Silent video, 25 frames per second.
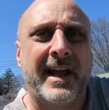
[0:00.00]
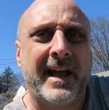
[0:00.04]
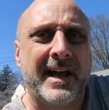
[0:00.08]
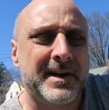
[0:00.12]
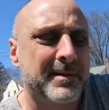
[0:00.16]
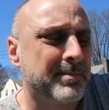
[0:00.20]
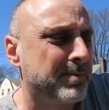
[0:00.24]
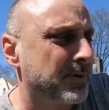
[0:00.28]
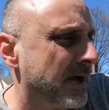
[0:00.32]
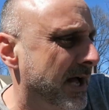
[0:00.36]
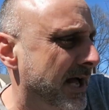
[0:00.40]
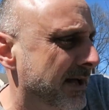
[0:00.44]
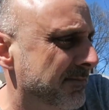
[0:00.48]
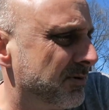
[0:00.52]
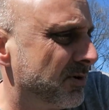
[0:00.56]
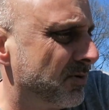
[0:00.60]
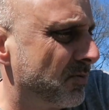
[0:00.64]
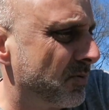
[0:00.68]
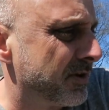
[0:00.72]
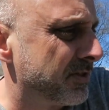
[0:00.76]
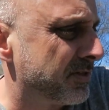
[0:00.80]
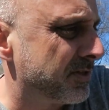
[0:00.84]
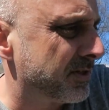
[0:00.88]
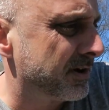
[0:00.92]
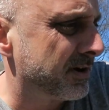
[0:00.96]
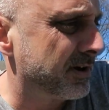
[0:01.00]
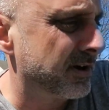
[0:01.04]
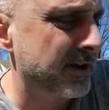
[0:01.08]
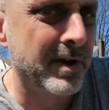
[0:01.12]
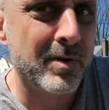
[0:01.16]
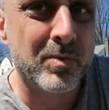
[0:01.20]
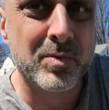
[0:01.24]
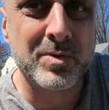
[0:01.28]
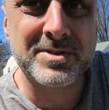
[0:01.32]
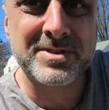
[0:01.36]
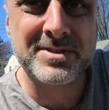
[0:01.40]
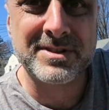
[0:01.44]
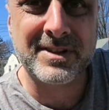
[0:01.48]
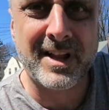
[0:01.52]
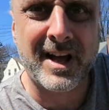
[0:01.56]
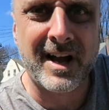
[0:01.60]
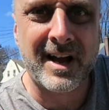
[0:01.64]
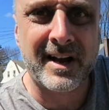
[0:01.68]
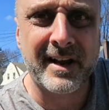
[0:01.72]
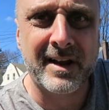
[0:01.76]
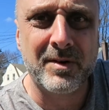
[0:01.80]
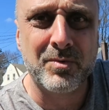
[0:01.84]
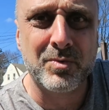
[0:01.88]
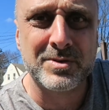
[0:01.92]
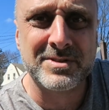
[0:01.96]
I had a problem with uh, it was
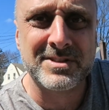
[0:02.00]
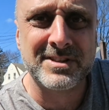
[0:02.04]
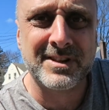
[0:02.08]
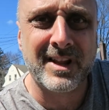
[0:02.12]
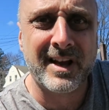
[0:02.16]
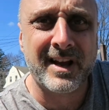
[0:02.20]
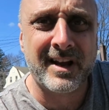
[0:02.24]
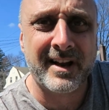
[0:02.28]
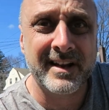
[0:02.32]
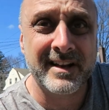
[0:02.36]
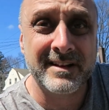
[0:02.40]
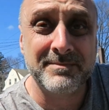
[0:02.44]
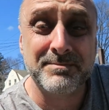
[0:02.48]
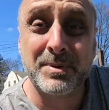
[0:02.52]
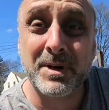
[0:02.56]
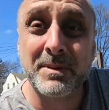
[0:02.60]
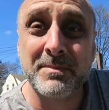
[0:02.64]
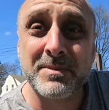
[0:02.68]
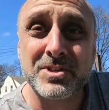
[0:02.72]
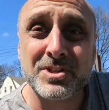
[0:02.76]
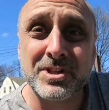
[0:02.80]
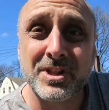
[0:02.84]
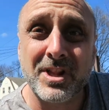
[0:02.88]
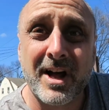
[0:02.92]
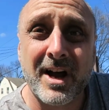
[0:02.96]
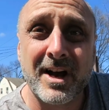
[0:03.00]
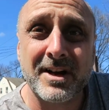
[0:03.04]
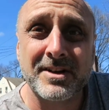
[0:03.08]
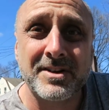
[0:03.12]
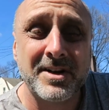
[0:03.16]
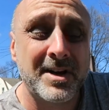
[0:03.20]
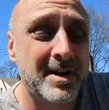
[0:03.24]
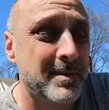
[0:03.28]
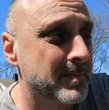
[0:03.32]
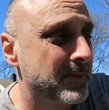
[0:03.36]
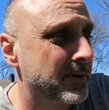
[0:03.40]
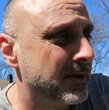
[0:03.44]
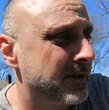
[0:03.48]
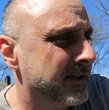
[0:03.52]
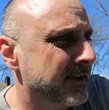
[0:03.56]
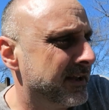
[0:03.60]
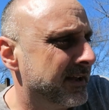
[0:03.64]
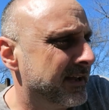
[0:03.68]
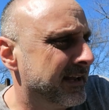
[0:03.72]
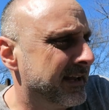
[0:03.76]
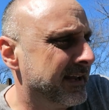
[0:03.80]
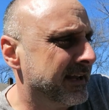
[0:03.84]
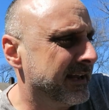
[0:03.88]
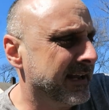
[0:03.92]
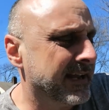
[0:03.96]
locked. It was locked. It pretty much locked up,
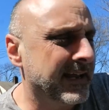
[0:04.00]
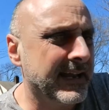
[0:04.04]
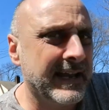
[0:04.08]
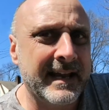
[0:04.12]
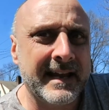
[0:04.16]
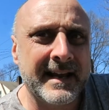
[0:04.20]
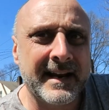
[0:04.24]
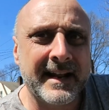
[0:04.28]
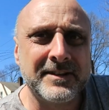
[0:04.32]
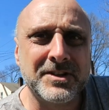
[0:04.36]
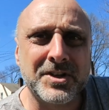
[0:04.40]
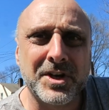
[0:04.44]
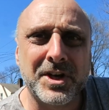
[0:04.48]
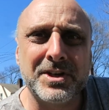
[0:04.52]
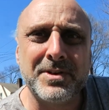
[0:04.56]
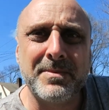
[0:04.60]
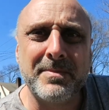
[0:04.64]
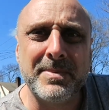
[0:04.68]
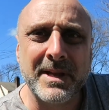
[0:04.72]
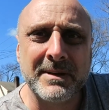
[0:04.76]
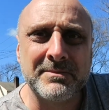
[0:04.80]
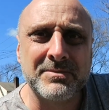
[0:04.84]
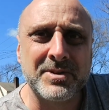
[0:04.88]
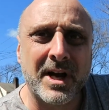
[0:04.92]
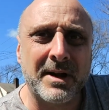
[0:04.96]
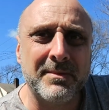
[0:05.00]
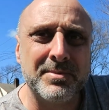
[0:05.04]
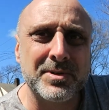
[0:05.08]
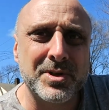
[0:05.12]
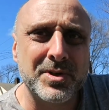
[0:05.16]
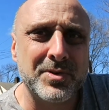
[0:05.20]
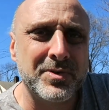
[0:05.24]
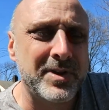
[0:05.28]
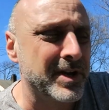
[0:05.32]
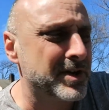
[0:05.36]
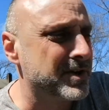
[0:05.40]
and I took it to BMW.